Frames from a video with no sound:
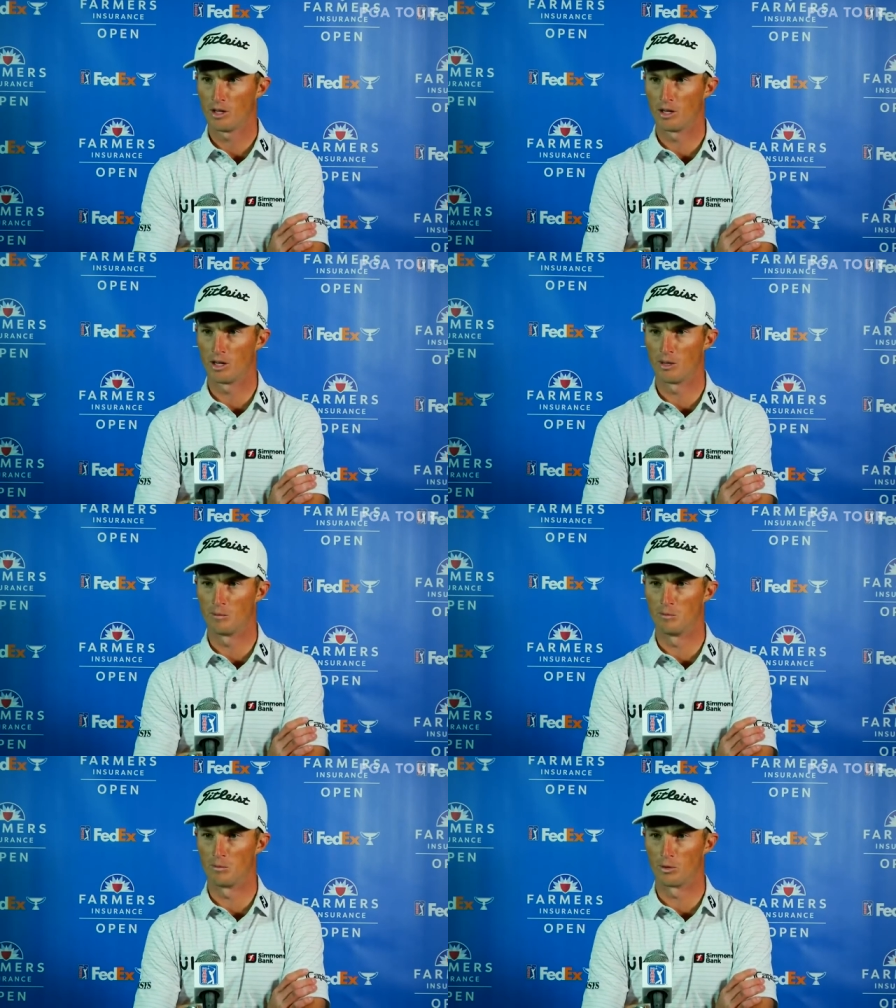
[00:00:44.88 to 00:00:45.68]

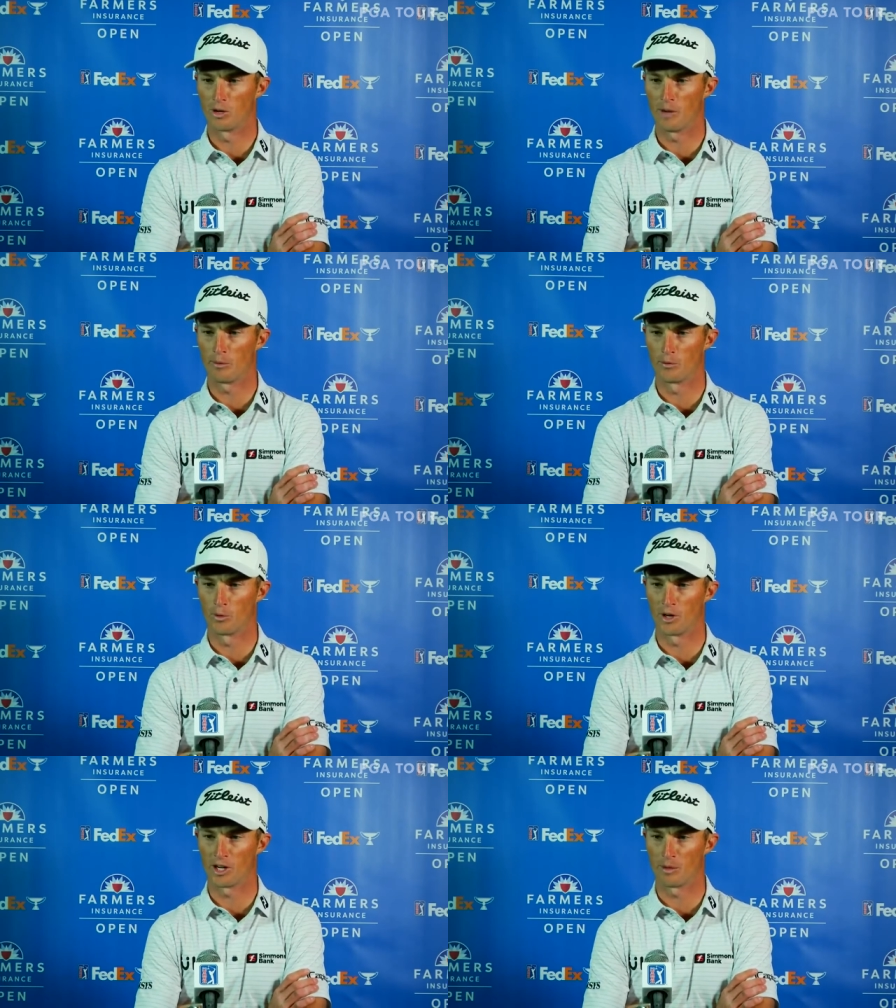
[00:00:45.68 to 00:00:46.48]
Um, right
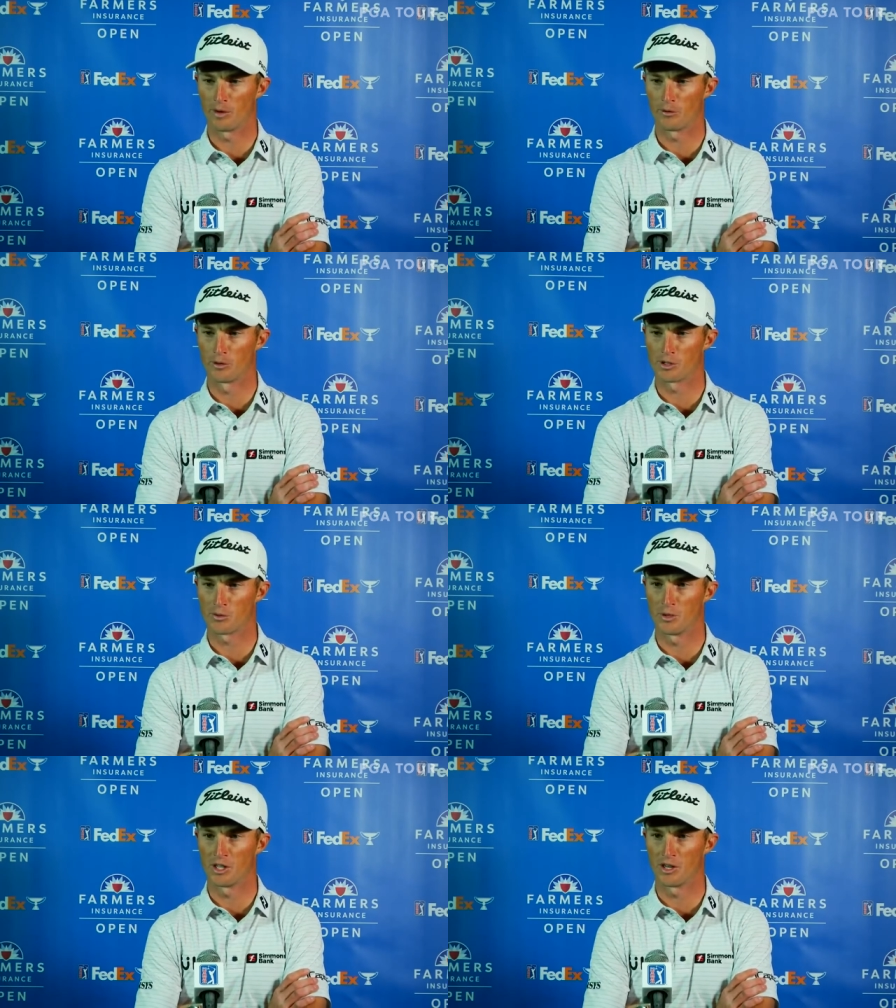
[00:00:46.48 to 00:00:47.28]
before I got my first
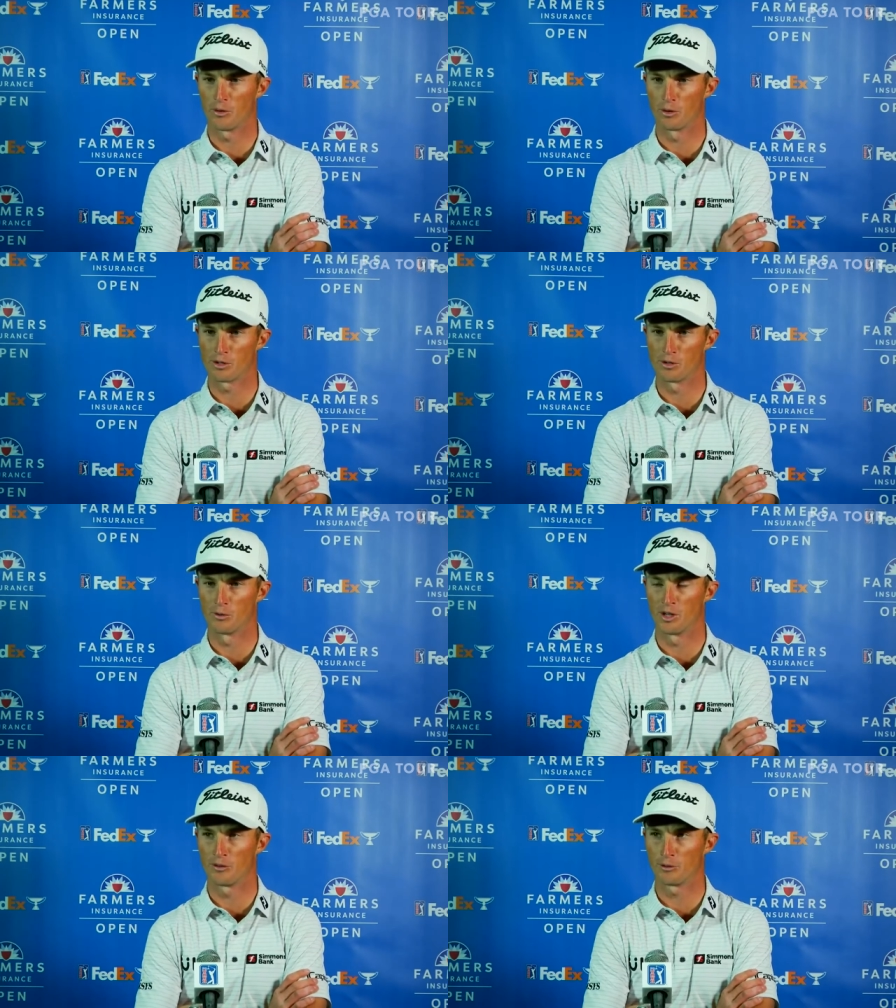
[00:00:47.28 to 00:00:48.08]
win, I horseshoed
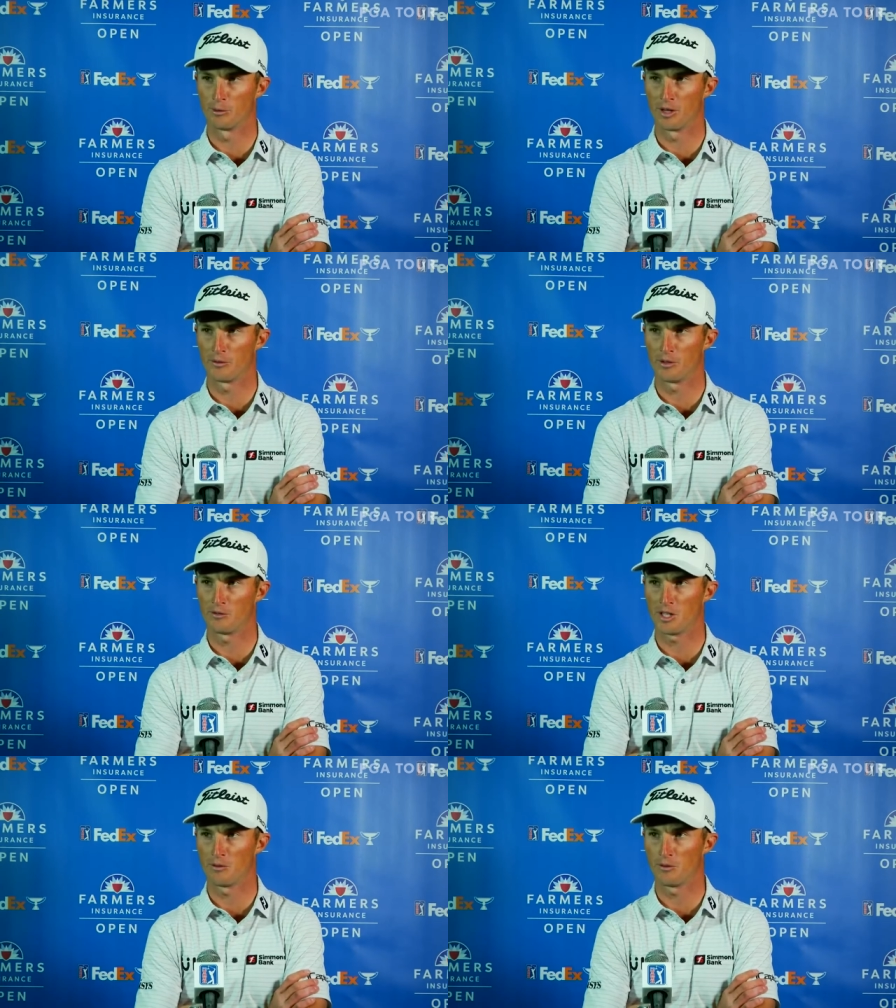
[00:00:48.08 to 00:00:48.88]
one from about
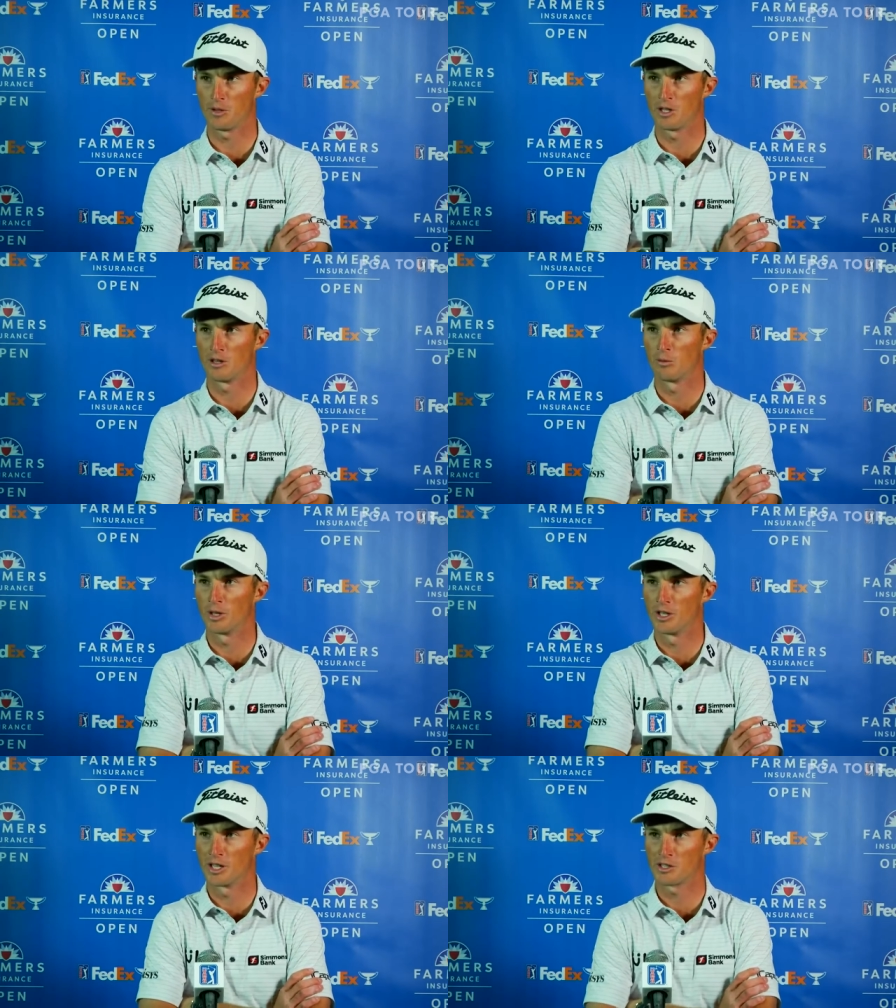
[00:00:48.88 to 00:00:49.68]
15 feet, then won
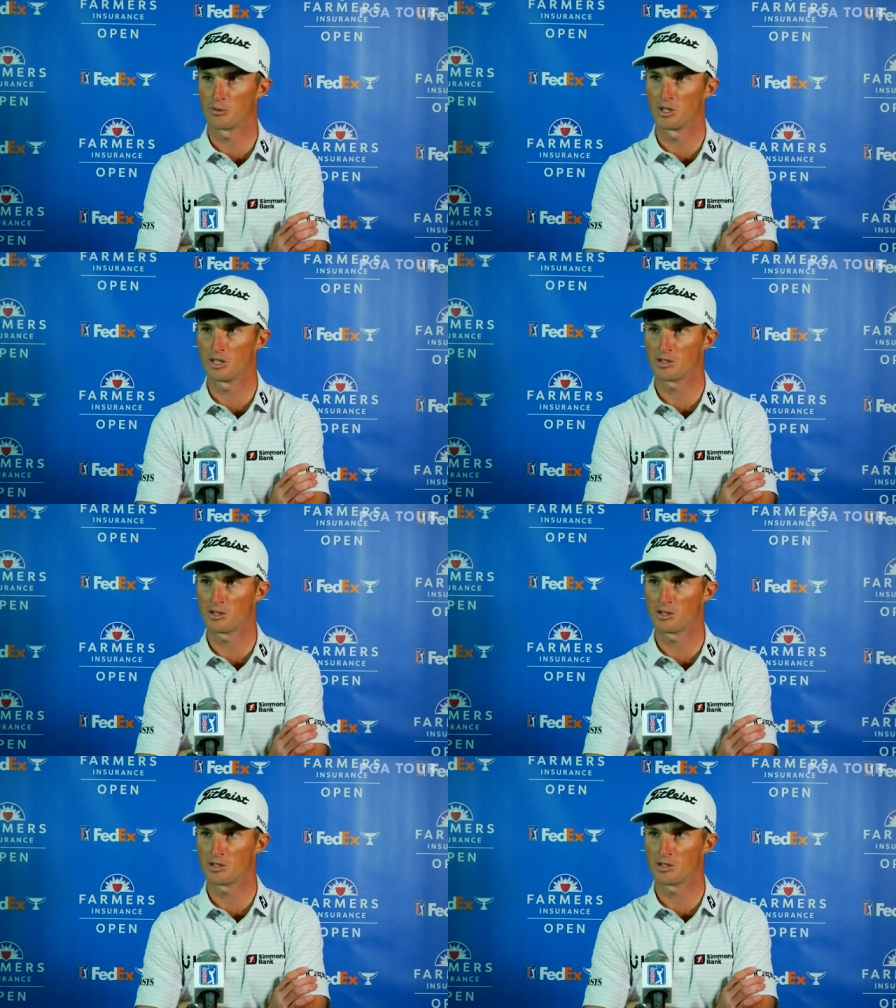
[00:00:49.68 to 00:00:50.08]
the next week.